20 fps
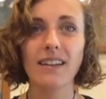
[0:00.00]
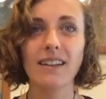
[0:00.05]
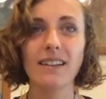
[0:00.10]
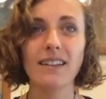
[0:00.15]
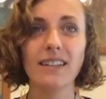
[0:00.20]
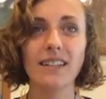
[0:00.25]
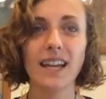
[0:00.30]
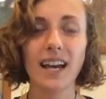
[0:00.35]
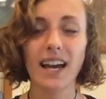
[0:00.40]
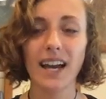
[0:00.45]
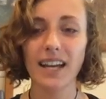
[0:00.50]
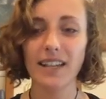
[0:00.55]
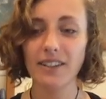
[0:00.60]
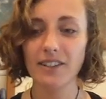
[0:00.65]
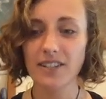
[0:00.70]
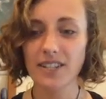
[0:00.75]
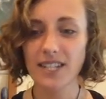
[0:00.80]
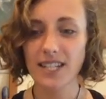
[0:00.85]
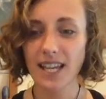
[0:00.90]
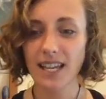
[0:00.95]
Yeah, it
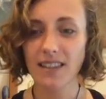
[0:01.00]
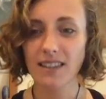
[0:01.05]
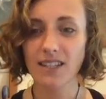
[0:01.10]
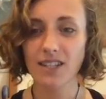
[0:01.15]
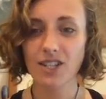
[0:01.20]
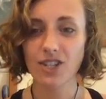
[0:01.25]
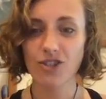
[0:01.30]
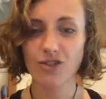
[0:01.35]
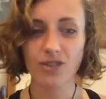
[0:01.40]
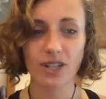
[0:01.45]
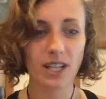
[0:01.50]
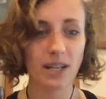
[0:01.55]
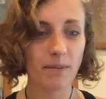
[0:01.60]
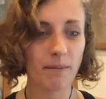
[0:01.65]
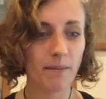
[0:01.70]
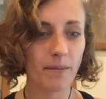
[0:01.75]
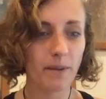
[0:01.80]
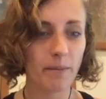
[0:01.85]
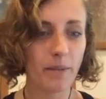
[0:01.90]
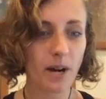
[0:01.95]
looks like the
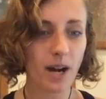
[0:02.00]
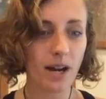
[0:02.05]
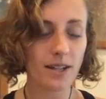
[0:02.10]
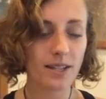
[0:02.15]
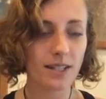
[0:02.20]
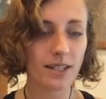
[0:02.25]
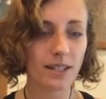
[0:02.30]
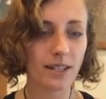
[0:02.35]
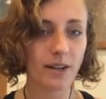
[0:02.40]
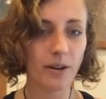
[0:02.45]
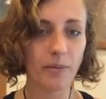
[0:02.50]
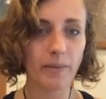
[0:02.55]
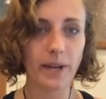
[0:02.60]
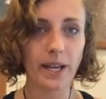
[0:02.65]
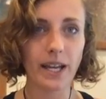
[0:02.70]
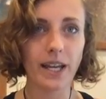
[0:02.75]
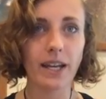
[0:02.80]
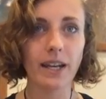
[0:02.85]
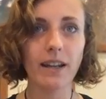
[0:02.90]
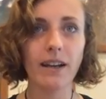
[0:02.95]
stream paused a little
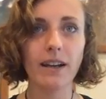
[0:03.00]
bit.